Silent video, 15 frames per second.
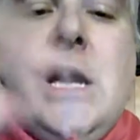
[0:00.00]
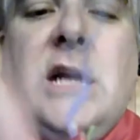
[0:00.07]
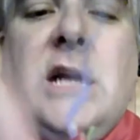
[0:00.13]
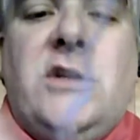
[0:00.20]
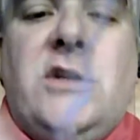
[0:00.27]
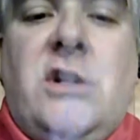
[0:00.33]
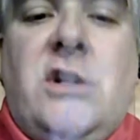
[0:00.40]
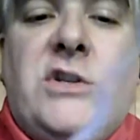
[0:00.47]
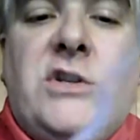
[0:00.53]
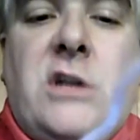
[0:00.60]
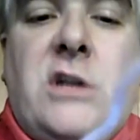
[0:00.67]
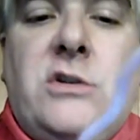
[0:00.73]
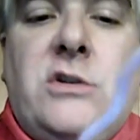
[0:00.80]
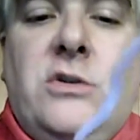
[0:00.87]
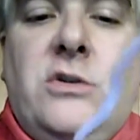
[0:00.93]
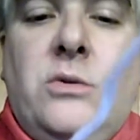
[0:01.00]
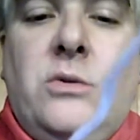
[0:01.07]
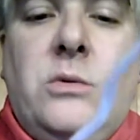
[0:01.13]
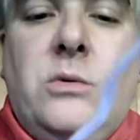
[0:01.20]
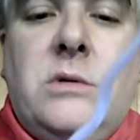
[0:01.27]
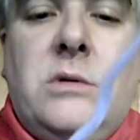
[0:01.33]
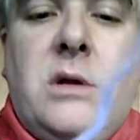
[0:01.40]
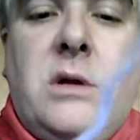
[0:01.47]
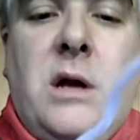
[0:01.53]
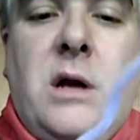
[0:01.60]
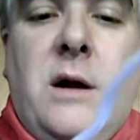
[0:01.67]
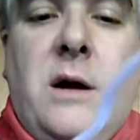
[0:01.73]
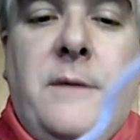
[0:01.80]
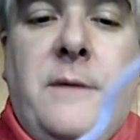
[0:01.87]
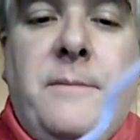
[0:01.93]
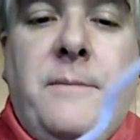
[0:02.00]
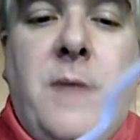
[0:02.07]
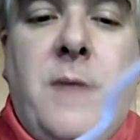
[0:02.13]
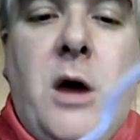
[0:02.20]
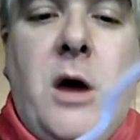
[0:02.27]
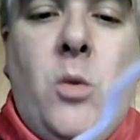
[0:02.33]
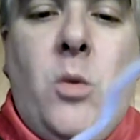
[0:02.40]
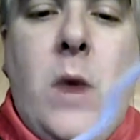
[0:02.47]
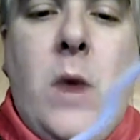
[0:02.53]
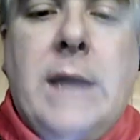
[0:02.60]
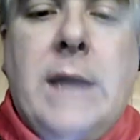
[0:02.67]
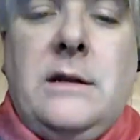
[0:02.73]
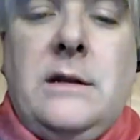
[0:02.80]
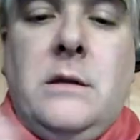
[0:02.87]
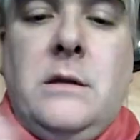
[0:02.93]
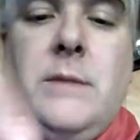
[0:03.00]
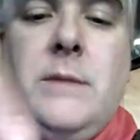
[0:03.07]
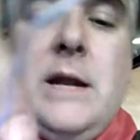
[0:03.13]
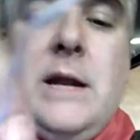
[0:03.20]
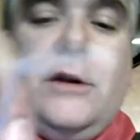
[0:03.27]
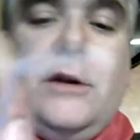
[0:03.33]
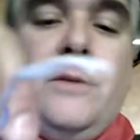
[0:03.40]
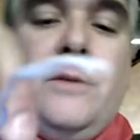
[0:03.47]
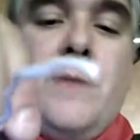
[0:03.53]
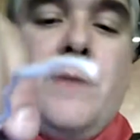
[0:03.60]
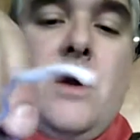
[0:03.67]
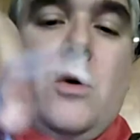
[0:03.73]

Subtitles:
it's going to start to unwind a little bit on you.